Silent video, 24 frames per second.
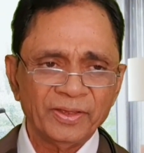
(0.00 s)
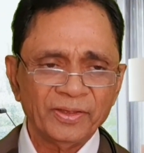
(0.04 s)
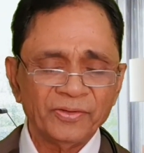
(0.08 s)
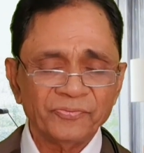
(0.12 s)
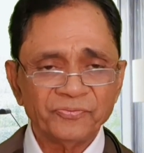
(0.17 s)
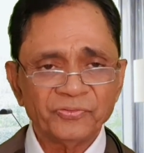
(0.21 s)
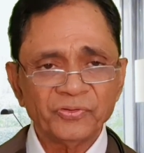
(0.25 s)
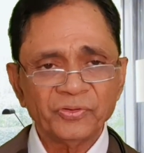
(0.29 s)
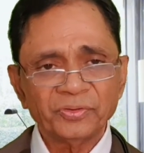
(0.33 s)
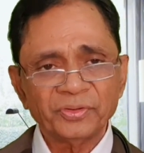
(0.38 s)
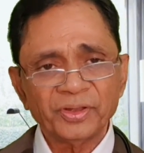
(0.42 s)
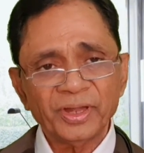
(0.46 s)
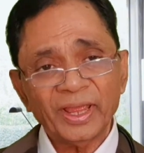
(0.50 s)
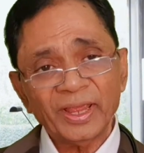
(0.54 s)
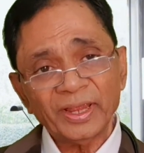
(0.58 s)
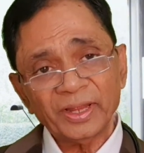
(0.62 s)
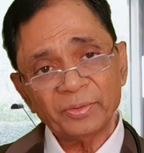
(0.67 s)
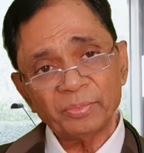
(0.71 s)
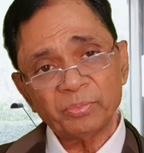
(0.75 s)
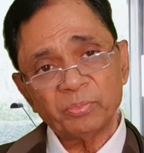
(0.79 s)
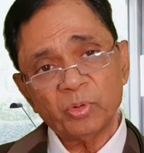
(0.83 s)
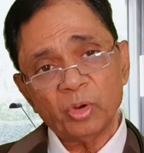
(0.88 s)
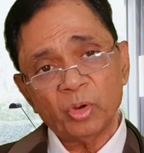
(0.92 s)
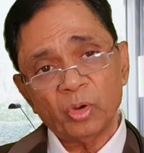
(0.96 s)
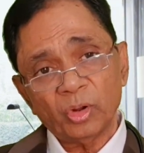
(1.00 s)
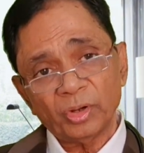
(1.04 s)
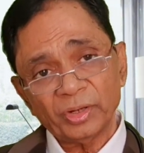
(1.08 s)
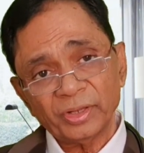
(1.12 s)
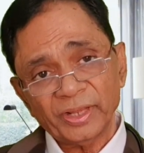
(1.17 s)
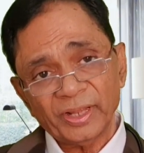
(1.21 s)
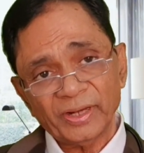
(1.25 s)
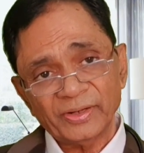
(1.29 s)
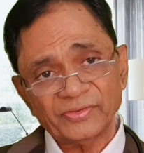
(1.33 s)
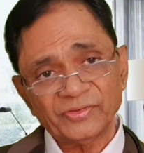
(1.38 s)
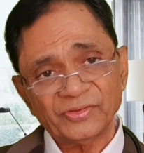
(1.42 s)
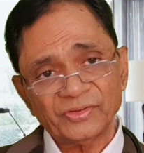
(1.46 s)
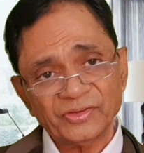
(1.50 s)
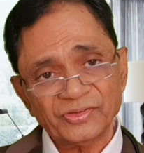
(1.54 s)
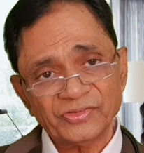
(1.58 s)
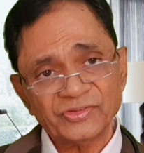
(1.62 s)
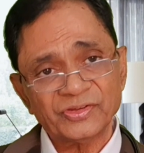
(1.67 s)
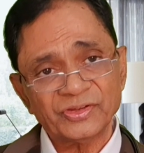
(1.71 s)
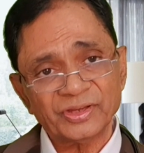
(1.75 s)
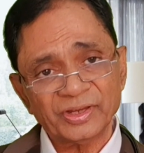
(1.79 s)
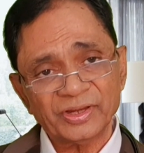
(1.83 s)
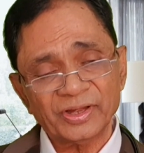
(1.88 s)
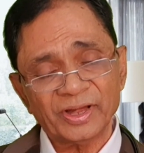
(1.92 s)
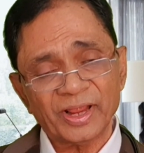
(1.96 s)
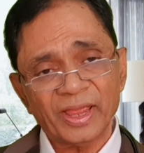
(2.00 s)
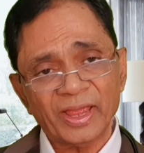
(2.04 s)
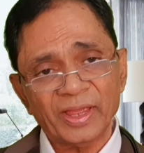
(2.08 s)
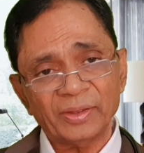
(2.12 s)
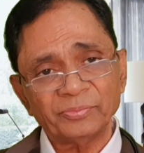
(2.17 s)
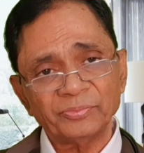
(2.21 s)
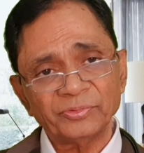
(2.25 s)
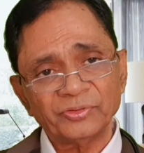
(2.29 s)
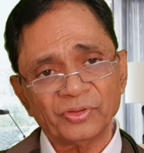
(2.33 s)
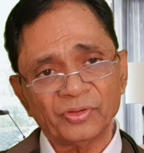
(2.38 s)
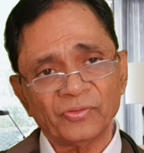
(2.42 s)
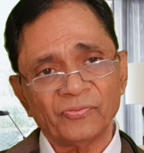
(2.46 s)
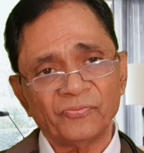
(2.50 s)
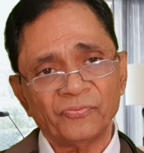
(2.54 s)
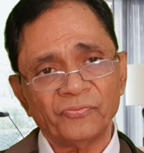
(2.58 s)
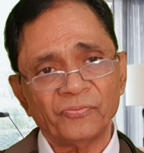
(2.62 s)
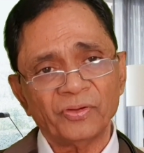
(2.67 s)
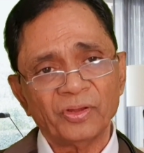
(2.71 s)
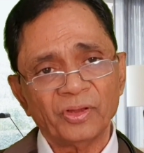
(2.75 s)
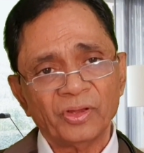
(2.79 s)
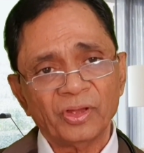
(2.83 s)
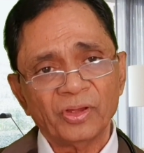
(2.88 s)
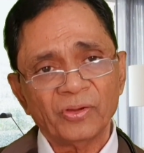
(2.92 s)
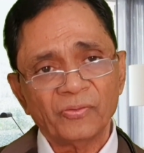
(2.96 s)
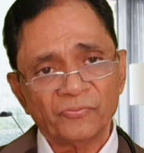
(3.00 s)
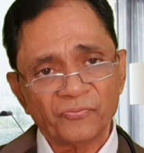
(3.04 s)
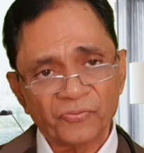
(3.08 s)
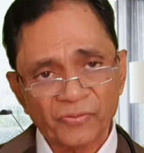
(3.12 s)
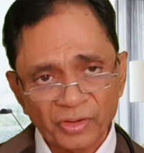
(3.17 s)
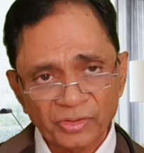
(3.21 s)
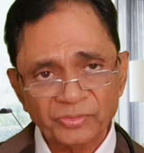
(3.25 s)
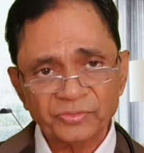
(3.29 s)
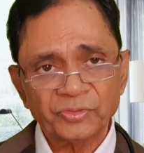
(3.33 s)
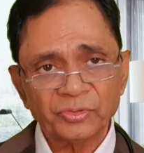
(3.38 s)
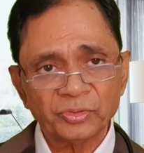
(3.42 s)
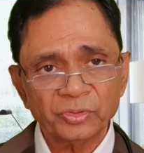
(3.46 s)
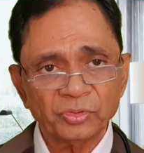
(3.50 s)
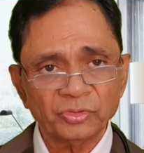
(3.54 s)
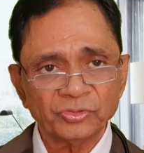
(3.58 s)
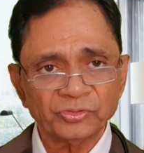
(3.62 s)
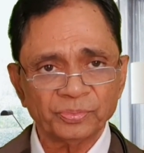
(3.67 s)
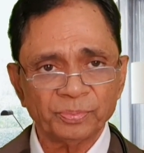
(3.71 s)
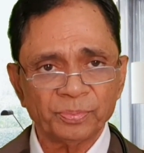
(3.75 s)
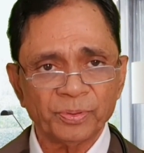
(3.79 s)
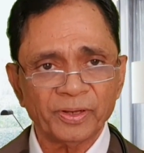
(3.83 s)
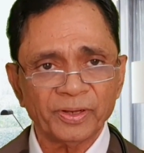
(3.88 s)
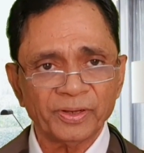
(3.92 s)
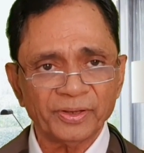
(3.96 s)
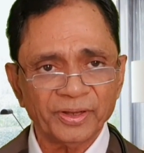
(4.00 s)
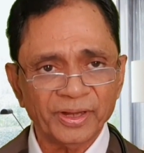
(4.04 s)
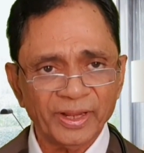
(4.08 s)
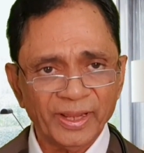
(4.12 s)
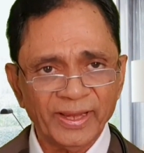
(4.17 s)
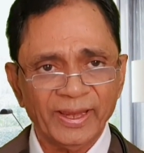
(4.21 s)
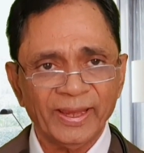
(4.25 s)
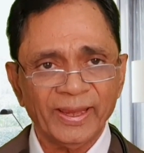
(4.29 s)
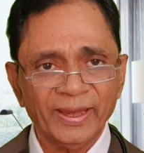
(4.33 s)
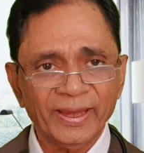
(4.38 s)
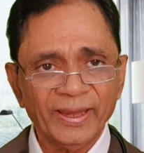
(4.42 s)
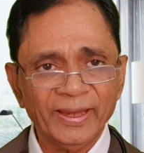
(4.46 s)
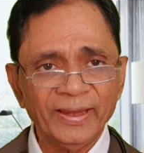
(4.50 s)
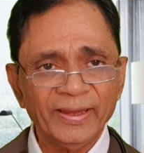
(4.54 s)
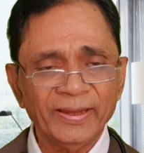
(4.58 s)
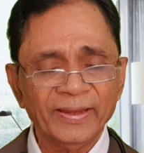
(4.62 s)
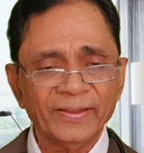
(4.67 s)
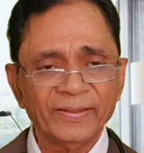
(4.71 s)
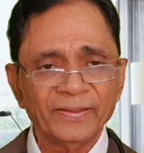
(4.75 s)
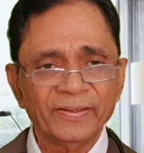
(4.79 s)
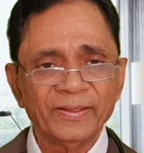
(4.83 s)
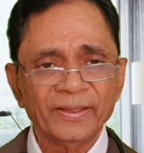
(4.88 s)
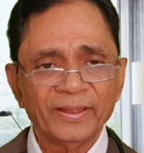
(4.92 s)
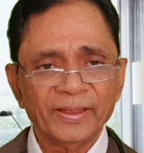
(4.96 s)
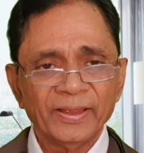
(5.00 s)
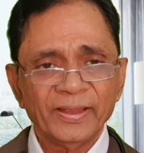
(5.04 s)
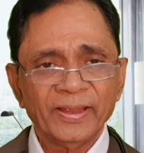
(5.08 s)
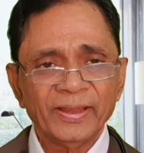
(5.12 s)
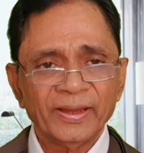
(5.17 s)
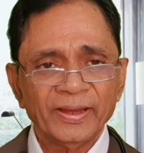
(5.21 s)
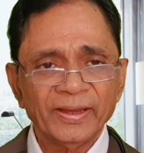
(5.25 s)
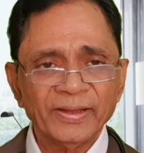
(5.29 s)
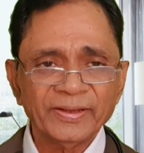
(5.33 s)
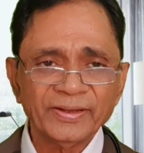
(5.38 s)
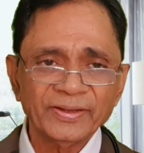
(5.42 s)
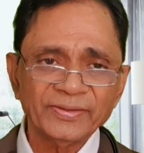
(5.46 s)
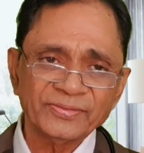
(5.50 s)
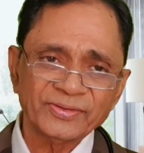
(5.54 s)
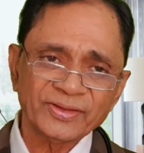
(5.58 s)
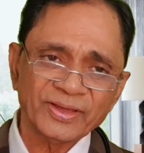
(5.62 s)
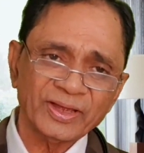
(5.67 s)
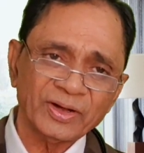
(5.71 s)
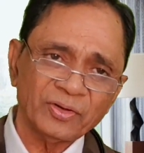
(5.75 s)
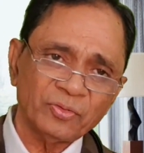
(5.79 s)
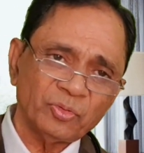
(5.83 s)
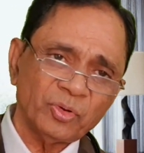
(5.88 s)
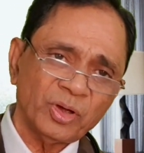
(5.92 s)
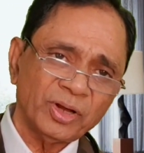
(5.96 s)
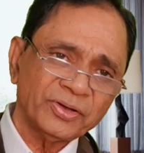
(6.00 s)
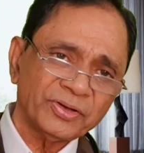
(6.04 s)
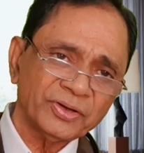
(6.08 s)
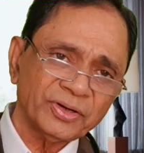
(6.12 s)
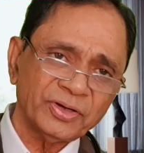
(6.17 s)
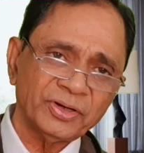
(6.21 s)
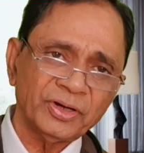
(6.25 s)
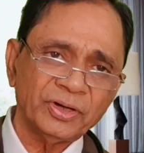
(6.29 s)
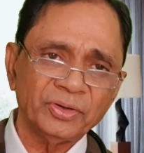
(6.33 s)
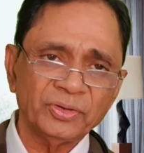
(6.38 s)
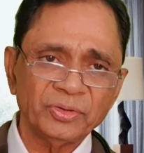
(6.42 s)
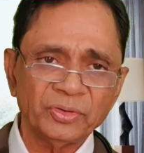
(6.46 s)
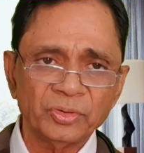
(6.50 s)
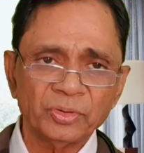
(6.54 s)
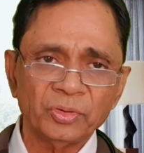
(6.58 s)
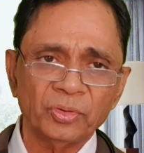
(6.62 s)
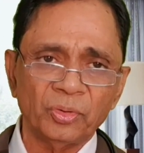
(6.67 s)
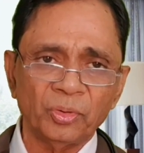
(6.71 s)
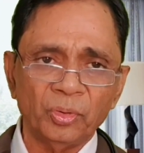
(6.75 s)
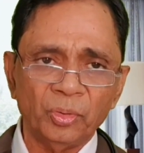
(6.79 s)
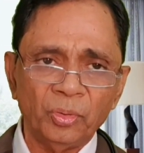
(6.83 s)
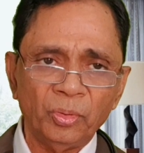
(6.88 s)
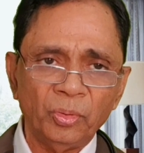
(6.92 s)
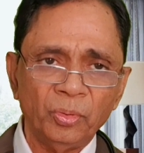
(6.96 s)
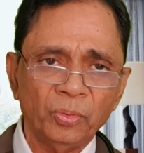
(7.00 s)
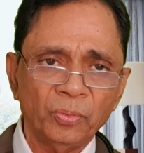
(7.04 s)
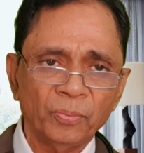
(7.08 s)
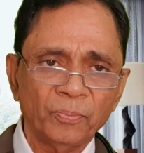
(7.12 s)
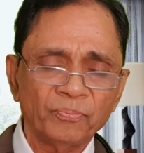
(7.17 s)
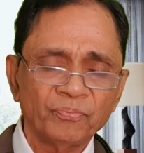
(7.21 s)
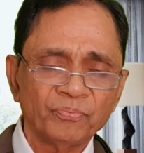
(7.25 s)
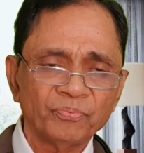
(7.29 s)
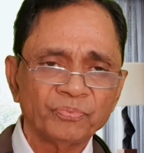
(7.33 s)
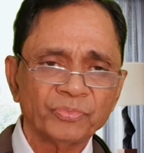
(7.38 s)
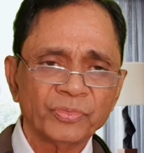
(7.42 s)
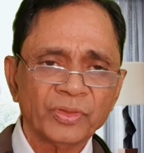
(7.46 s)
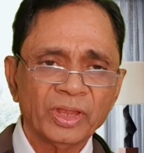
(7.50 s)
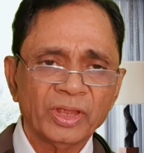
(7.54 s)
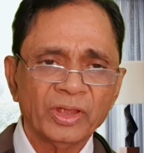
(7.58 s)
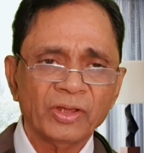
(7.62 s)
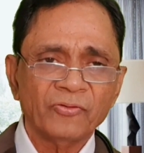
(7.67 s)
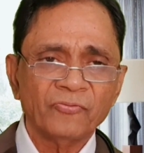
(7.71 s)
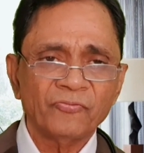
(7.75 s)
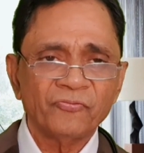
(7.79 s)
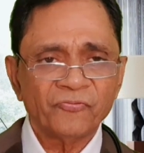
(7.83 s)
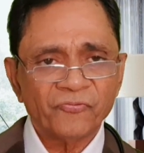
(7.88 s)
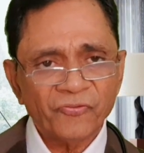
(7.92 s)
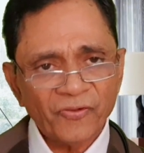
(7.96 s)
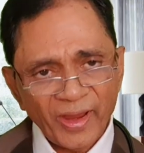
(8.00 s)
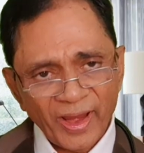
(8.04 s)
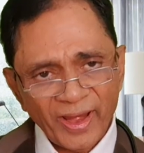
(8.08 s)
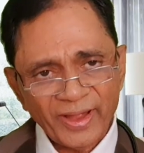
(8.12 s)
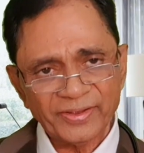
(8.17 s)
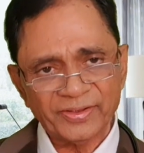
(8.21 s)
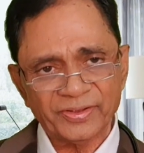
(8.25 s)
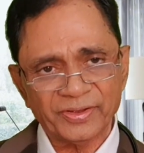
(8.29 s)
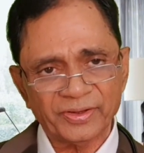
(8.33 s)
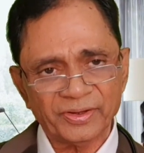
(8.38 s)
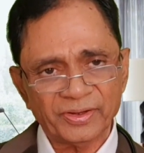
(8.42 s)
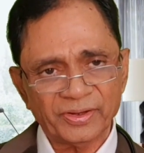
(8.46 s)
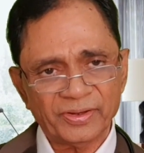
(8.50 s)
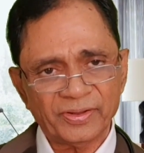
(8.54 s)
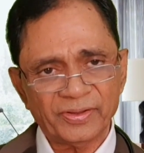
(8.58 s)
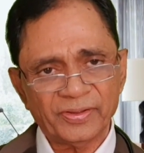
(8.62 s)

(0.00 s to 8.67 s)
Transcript: If you take more than 60 grams of fructose per day, it is converted into fat